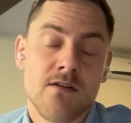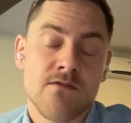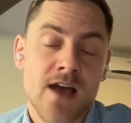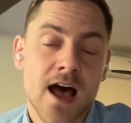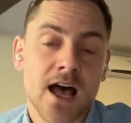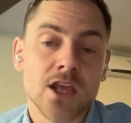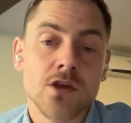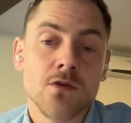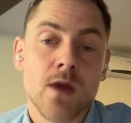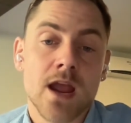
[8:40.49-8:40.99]

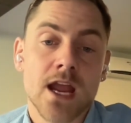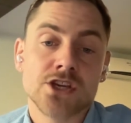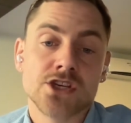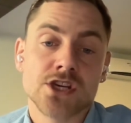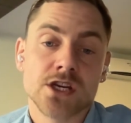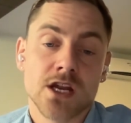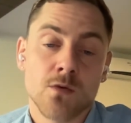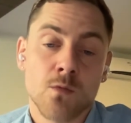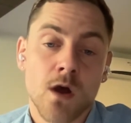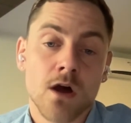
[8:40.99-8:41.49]

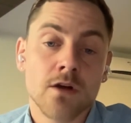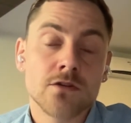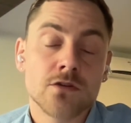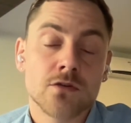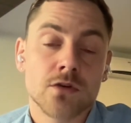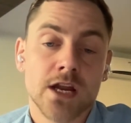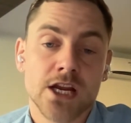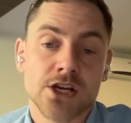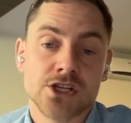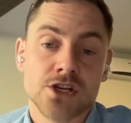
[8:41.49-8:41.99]
valuation and wealth
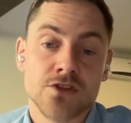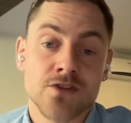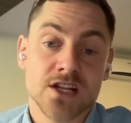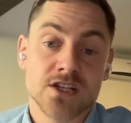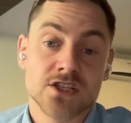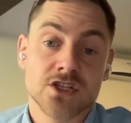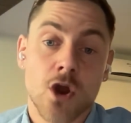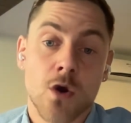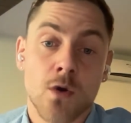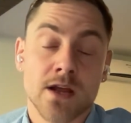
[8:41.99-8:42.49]
creation
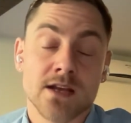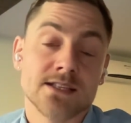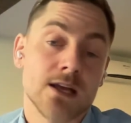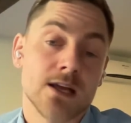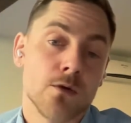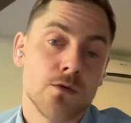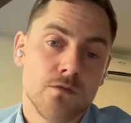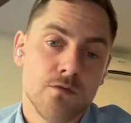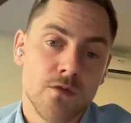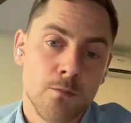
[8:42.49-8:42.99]
that's going
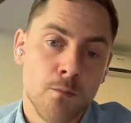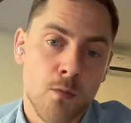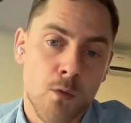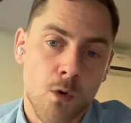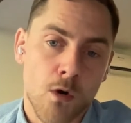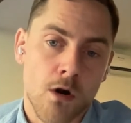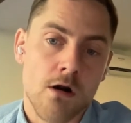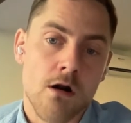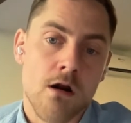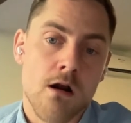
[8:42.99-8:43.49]
south of the
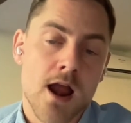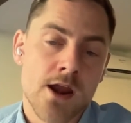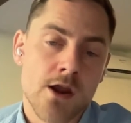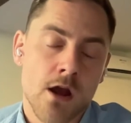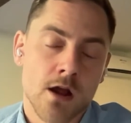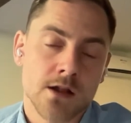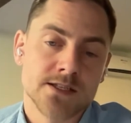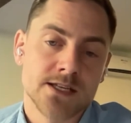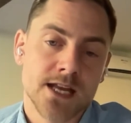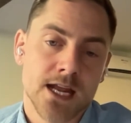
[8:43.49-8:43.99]
border and
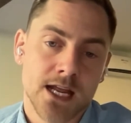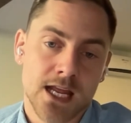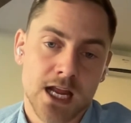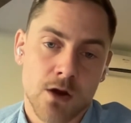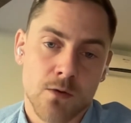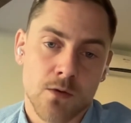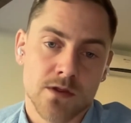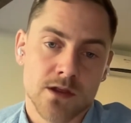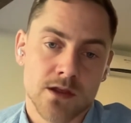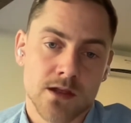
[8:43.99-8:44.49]
not staying
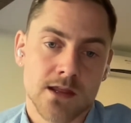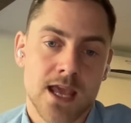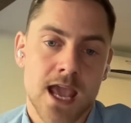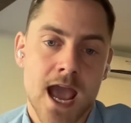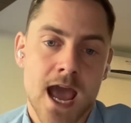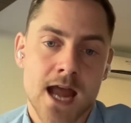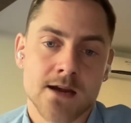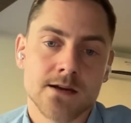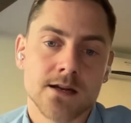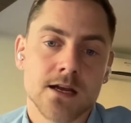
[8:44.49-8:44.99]
here within
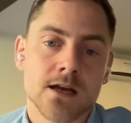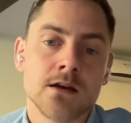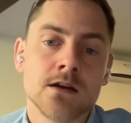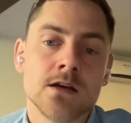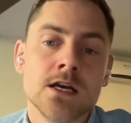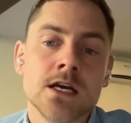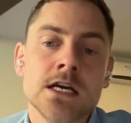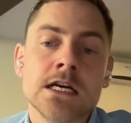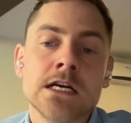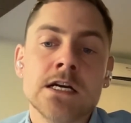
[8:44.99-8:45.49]
Canada.
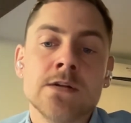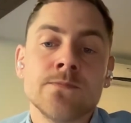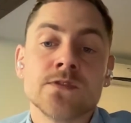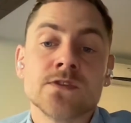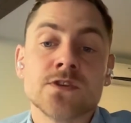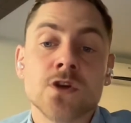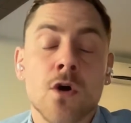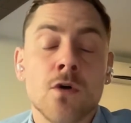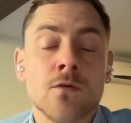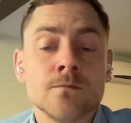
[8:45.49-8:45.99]

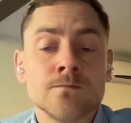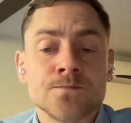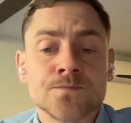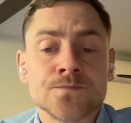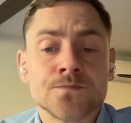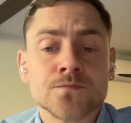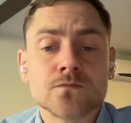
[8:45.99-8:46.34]
So